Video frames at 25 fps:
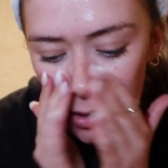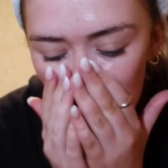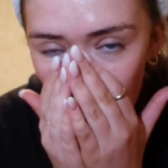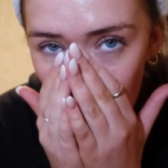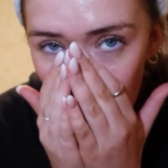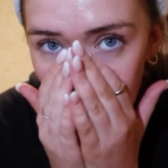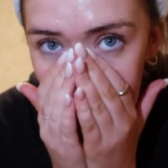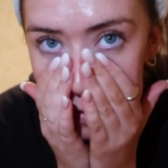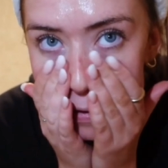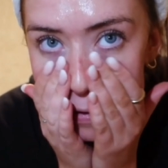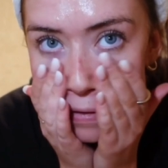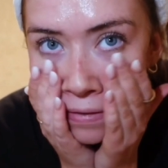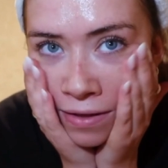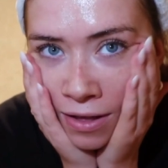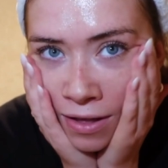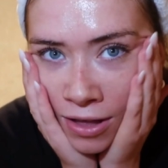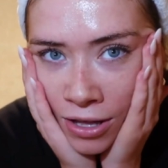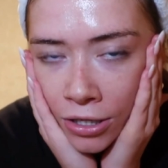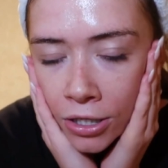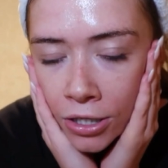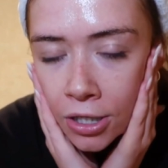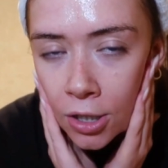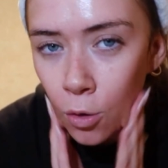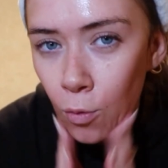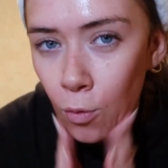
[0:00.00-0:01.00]
tonic
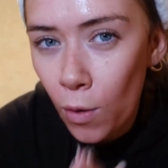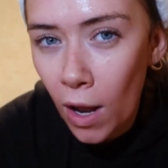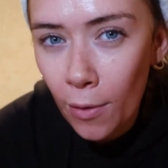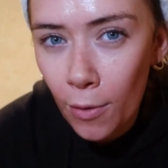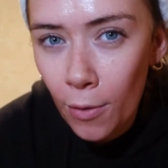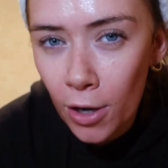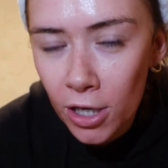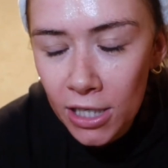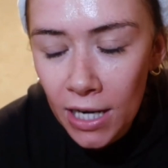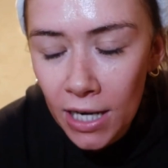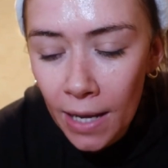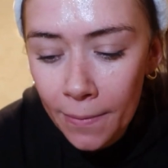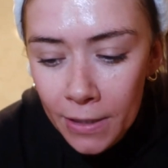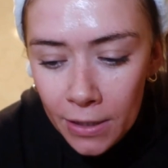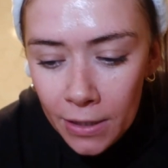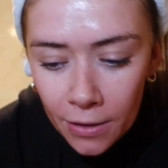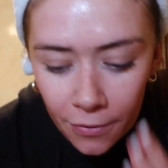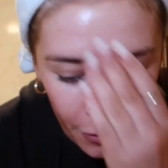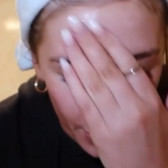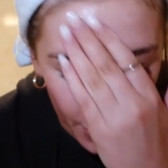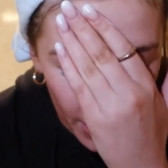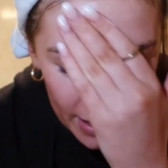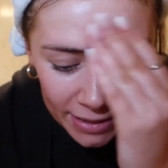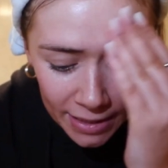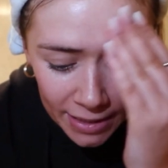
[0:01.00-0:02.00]
while I watch an episode of
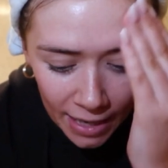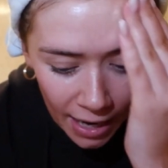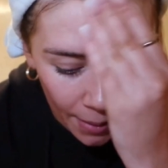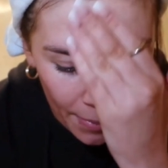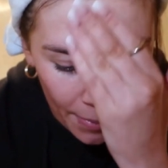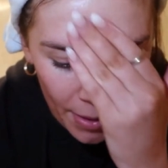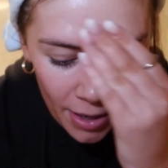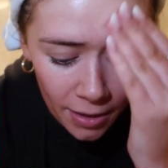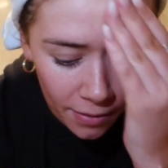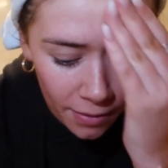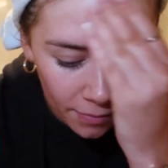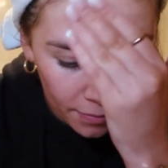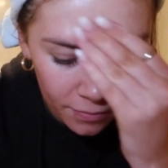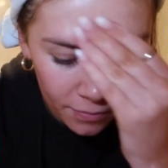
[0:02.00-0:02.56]
Grey's Anatomy.